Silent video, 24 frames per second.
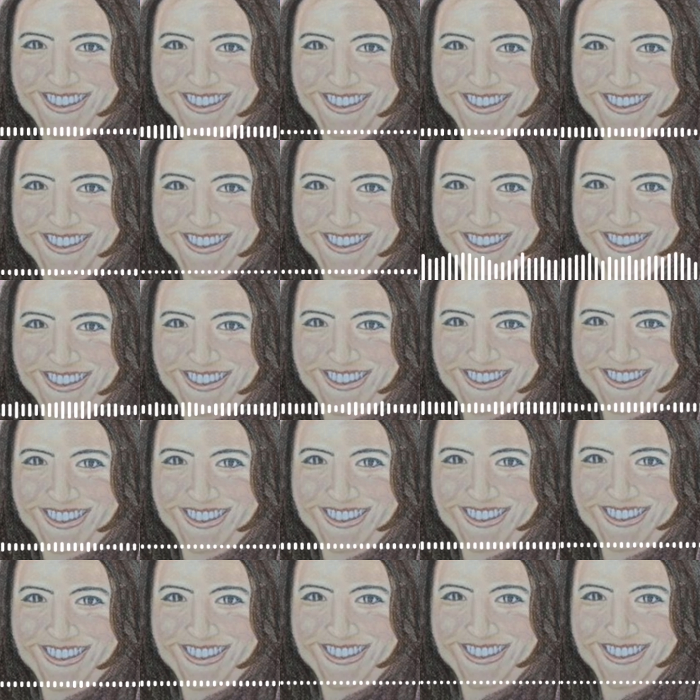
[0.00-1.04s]

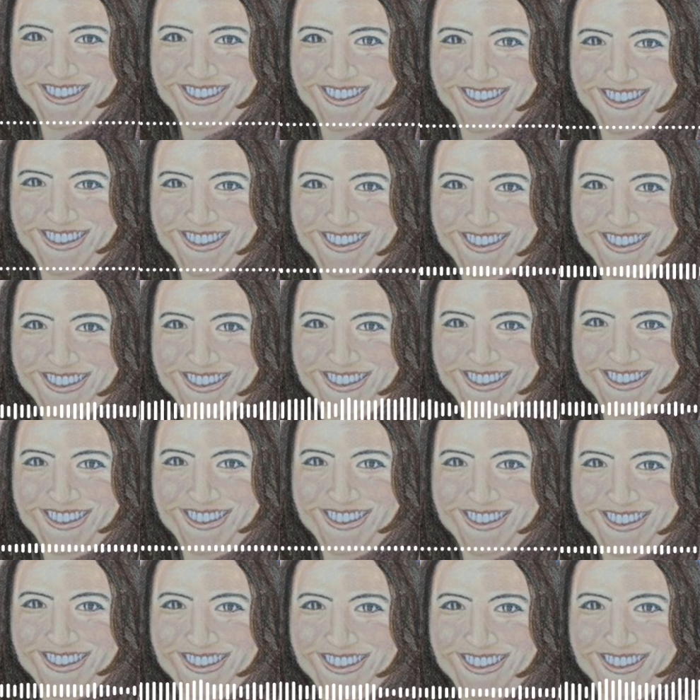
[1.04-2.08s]
experience. You
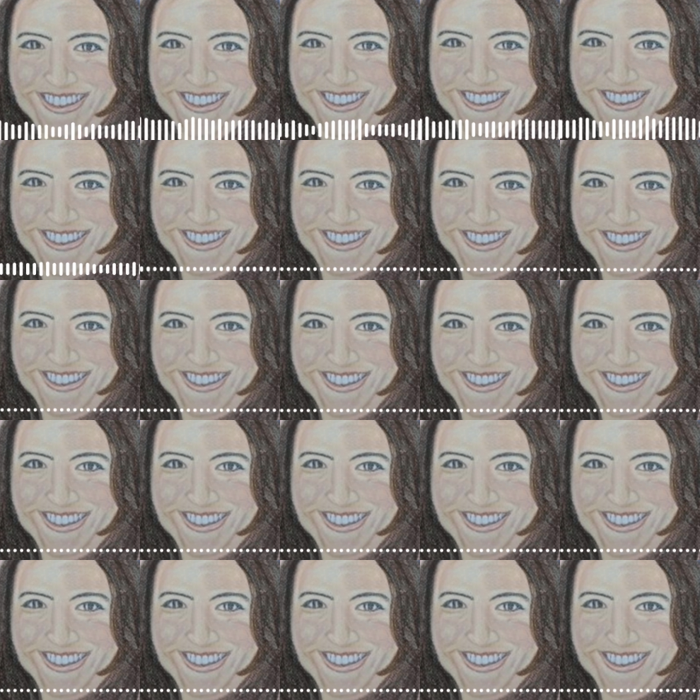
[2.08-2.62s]
inhale